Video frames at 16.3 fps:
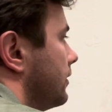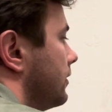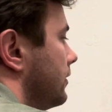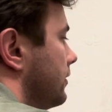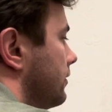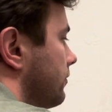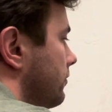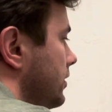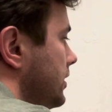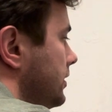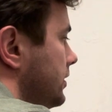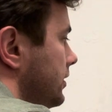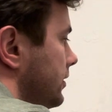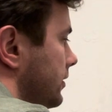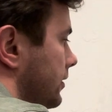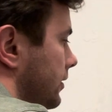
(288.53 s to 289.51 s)
The
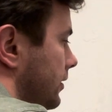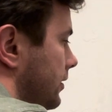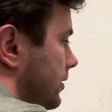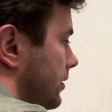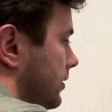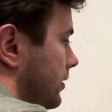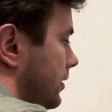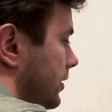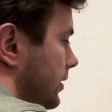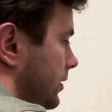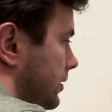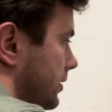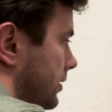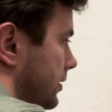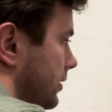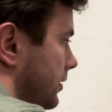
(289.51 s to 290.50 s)
reason
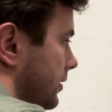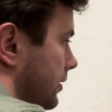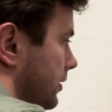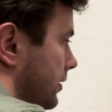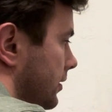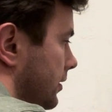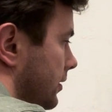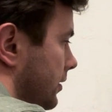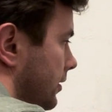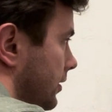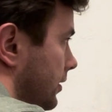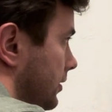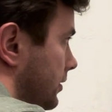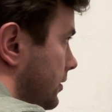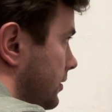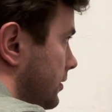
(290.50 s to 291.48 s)
this
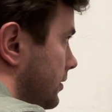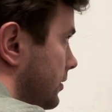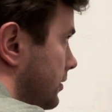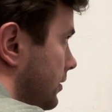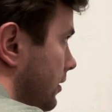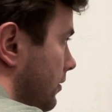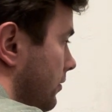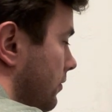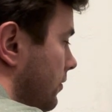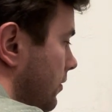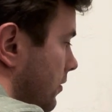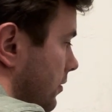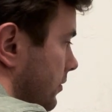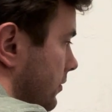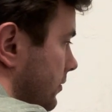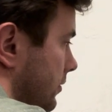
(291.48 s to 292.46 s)
is
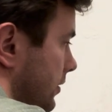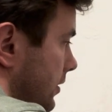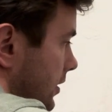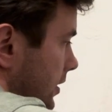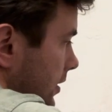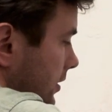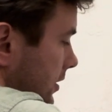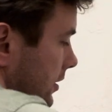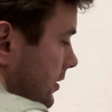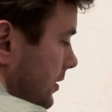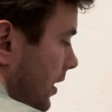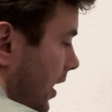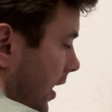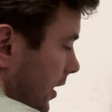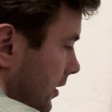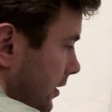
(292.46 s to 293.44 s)
this is a
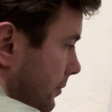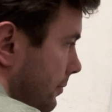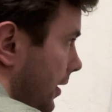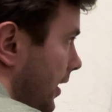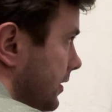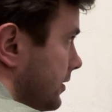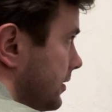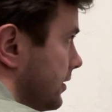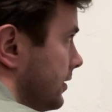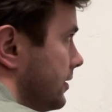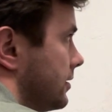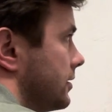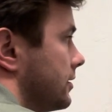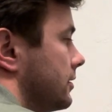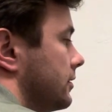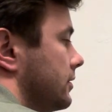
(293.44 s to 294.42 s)
high
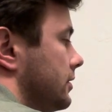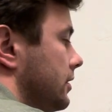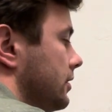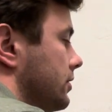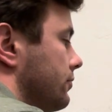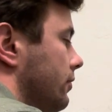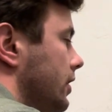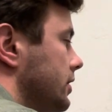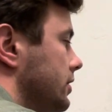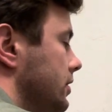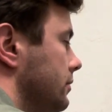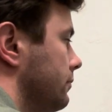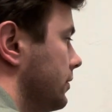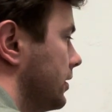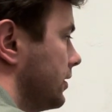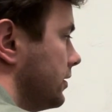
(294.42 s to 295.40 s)
capacitance
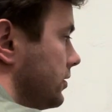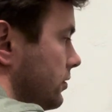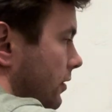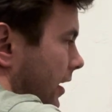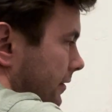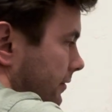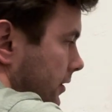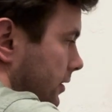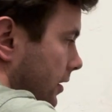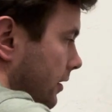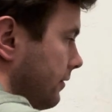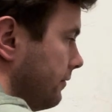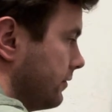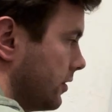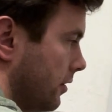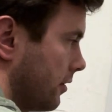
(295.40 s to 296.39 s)
situation because you have a ton
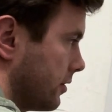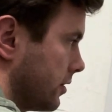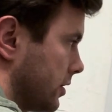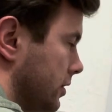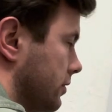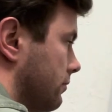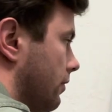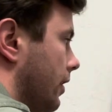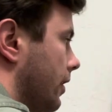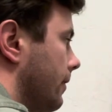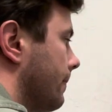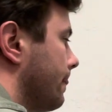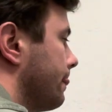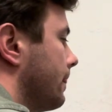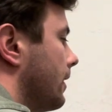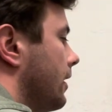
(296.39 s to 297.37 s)
of charges, right?
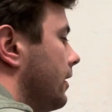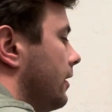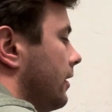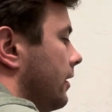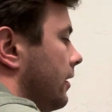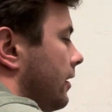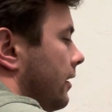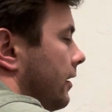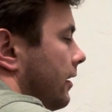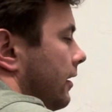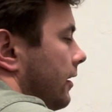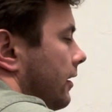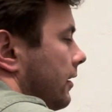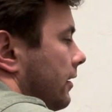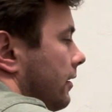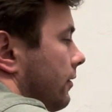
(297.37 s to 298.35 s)

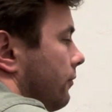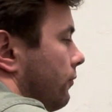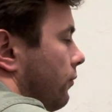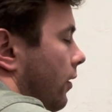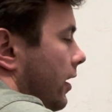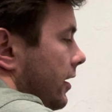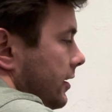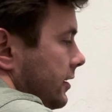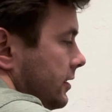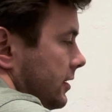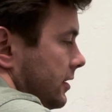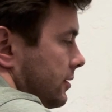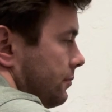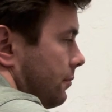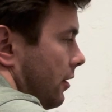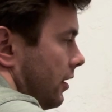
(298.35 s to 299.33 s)
why is
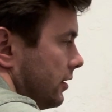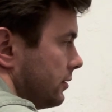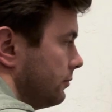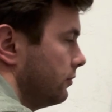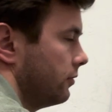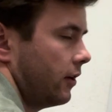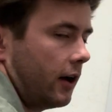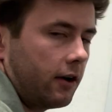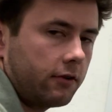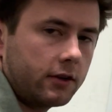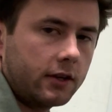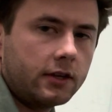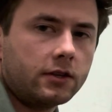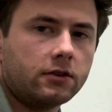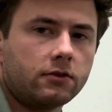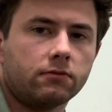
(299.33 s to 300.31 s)
this possible? How
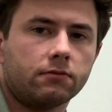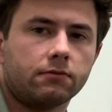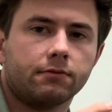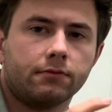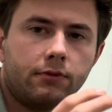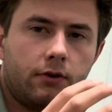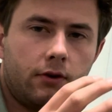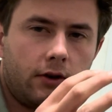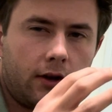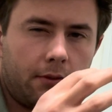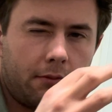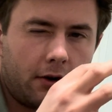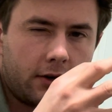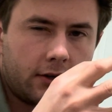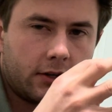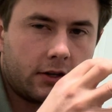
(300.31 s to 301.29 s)
can you put a
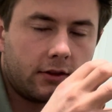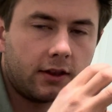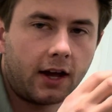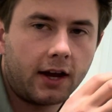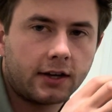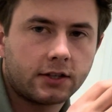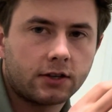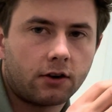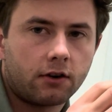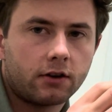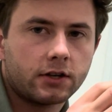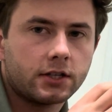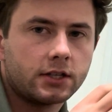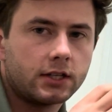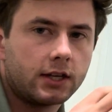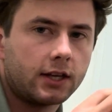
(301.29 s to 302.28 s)
bunch of like
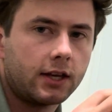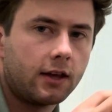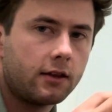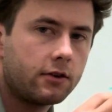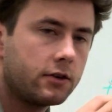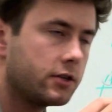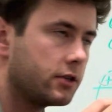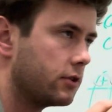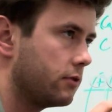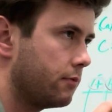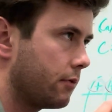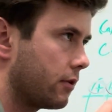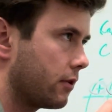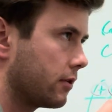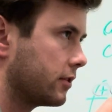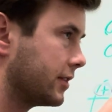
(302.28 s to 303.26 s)
charges together
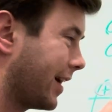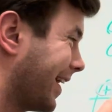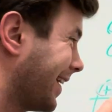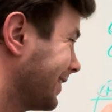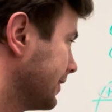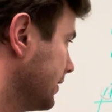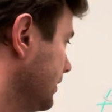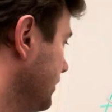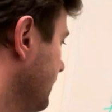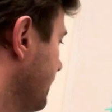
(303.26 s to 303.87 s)
super tightly?